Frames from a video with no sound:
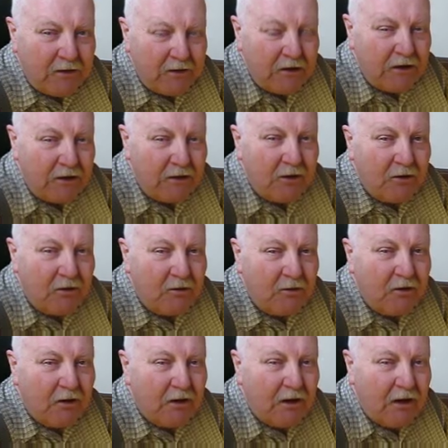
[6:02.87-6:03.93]
the EU.
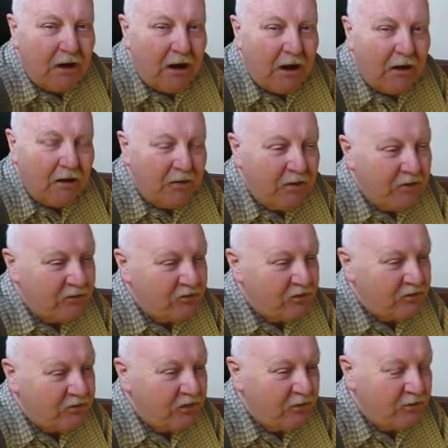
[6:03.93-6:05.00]
And I think
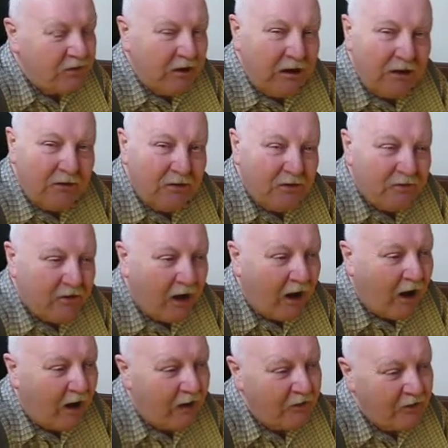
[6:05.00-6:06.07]
she's now taken this to
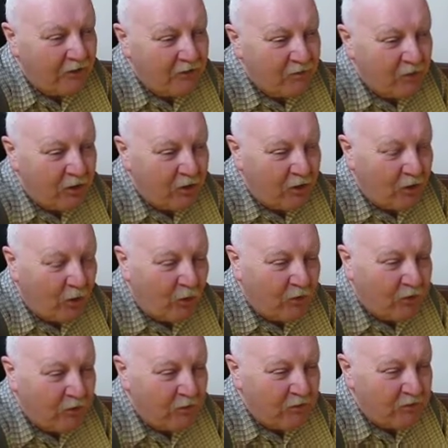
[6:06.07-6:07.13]
heart, and that's why the
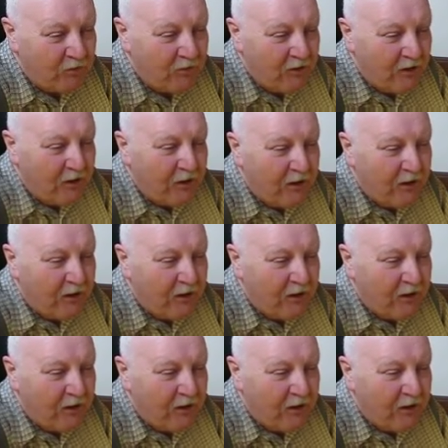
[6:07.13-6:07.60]
Growth Commission